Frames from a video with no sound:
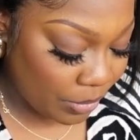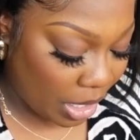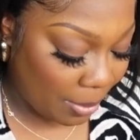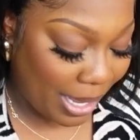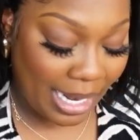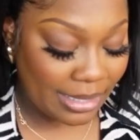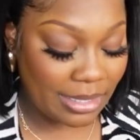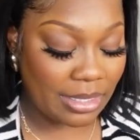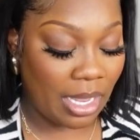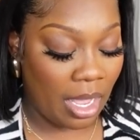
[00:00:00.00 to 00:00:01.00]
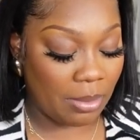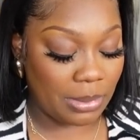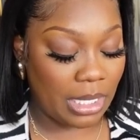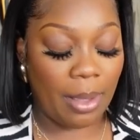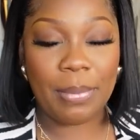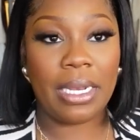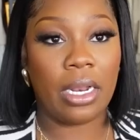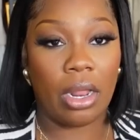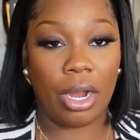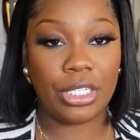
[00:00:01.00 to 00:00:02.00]
um i got this um top in
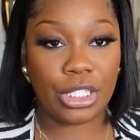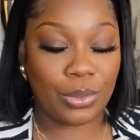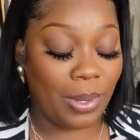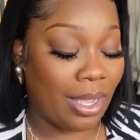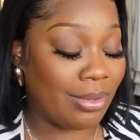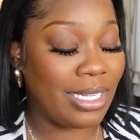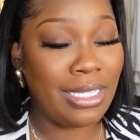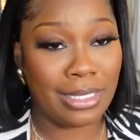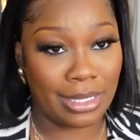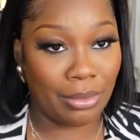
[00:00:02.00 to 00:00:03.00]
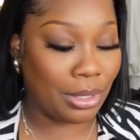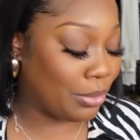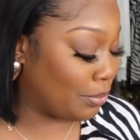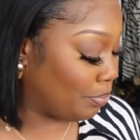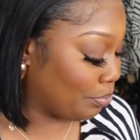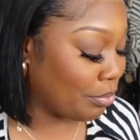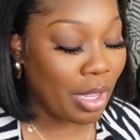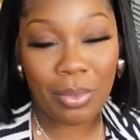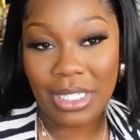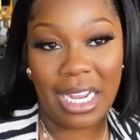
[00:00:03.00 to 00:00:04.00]
a large as well this is so cute
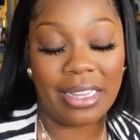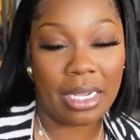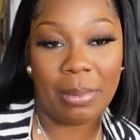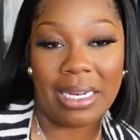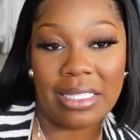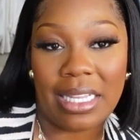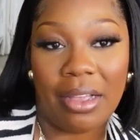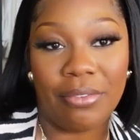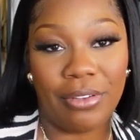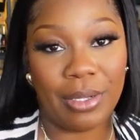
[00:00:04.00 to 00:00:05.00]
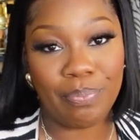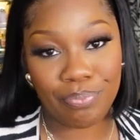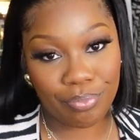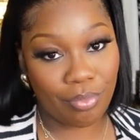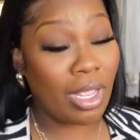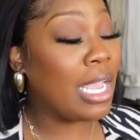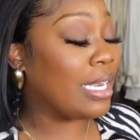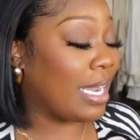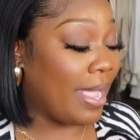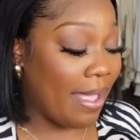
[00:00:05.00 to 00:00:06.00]
what y'all think about this outfit
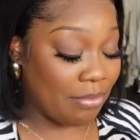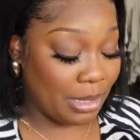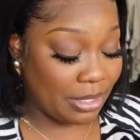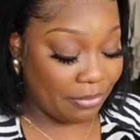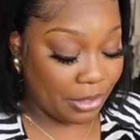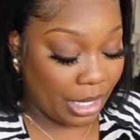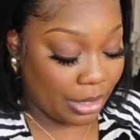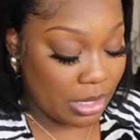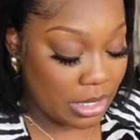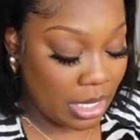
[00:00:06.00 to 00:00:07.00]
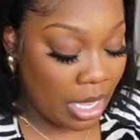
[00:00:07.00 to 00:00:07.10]
they have them in different colors